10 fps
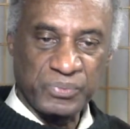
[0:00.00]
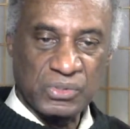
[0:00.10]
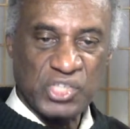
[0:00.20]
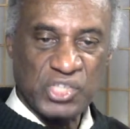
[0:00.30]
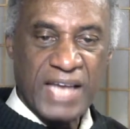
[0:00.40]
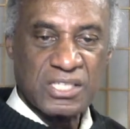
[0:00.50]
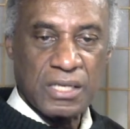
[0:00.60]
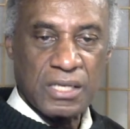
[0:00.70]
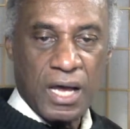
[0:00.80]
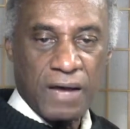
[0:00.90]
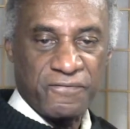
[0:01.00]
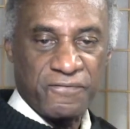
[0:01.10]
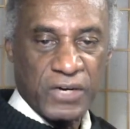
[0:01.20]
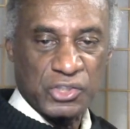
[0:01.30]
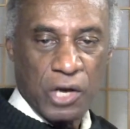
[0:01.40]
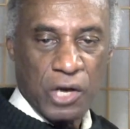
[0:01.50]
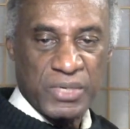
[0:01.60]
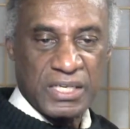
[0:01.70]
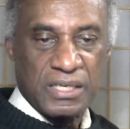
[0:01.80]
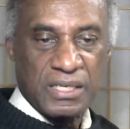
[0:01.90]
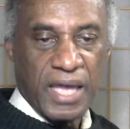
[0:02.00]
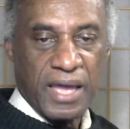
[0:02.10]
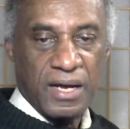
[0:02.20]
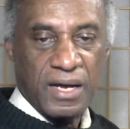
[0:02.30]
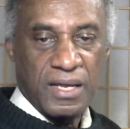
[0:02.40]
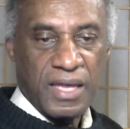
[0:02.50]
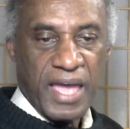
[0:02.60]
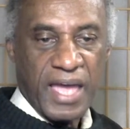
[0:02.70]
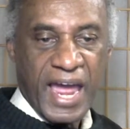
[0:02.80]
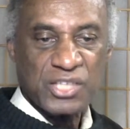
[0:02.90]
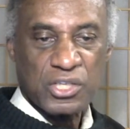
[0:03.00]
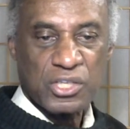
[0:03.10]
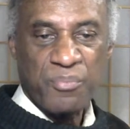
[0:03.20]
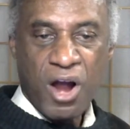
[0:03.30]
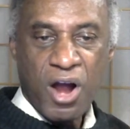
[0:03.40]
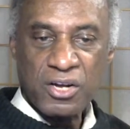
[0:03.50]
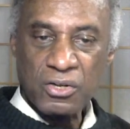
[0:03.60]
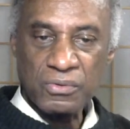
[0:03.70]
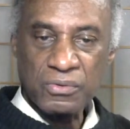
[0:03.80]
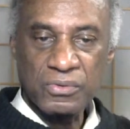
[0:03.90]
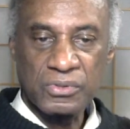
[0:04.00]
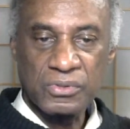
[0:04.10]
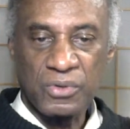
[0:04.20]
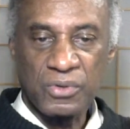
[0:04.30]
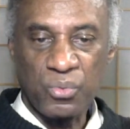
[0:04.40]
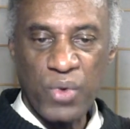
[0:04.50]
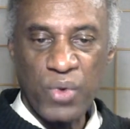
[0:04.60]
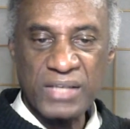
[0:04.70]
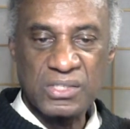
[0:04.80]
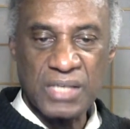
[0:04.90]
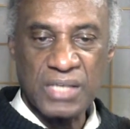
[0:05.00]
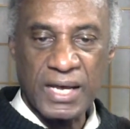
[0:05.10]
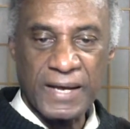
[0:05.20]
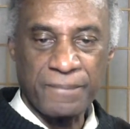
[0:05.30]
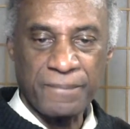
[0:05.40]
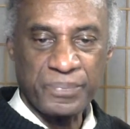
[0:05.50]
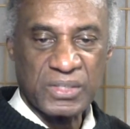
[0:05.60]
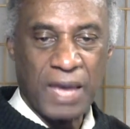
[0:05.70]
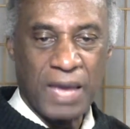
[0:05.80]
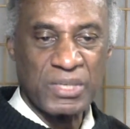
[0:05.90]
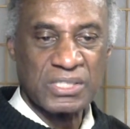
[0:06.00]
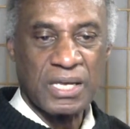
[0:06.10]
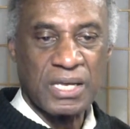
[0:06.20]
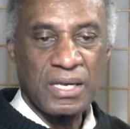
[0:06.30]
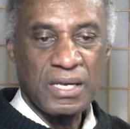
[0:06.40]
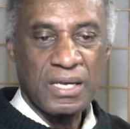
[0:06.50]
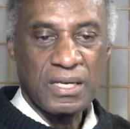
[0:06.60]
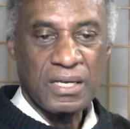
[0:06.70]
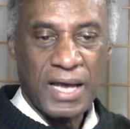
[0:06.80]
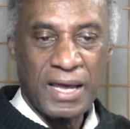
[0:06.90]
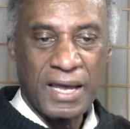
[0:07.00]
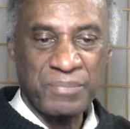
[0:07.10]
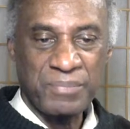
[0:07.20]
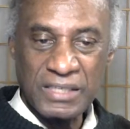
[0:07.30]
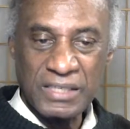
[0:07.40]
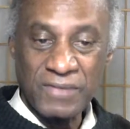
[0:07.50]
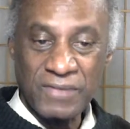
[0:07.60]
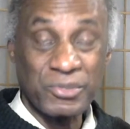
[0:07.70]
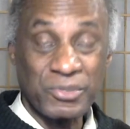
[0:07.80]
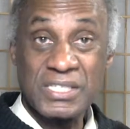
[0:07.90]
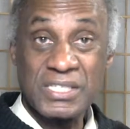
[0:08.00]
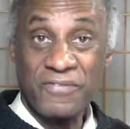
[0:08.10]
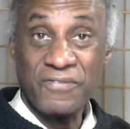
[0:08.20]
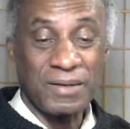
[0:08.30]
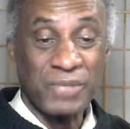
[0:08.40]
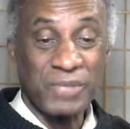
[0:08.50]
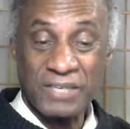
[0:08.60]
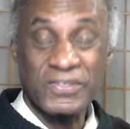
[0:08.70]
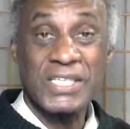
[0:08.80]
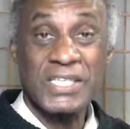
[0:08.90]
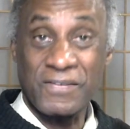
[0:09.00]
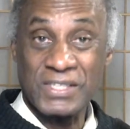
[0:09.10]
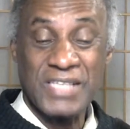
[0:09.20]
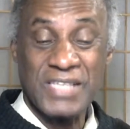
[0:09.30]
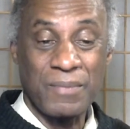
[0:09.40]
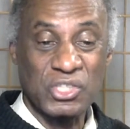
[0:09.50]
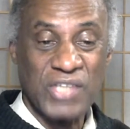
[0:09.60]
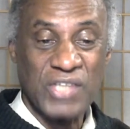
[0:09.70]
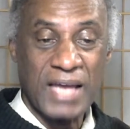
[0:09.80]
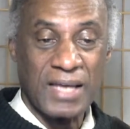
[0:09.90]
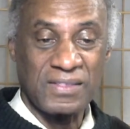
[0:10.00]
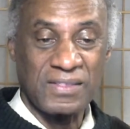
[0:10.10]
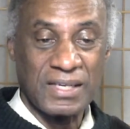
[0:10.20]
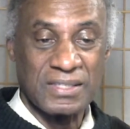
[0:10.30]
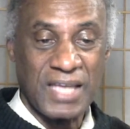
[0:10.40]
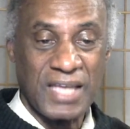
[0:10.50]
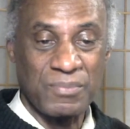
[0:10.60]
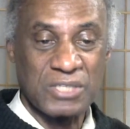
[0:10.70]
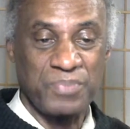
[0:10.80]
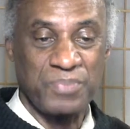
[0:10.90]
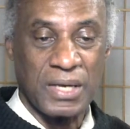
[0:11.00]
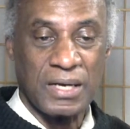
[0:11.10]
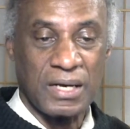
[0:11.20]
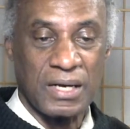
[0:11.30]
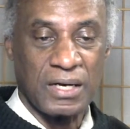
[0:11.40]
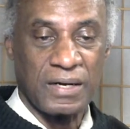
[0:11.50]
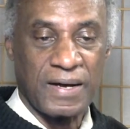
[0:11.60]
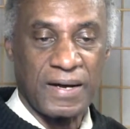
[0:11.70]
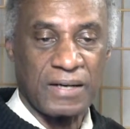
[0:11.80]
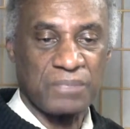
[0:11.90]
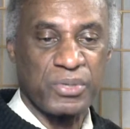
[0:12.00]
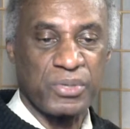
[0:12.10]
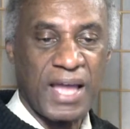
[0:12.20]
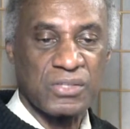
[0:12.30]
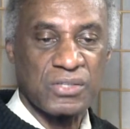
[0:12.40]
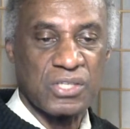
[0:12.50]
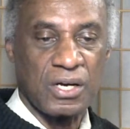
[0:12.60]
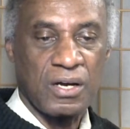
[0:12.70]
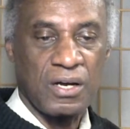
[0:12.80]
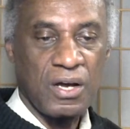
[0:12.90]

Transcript: Chancellor of Germany, Angela Merkel, weds chemist, I believe, I'm going to see if I'm going to give this name a shot. I think his name is pronounced Joachim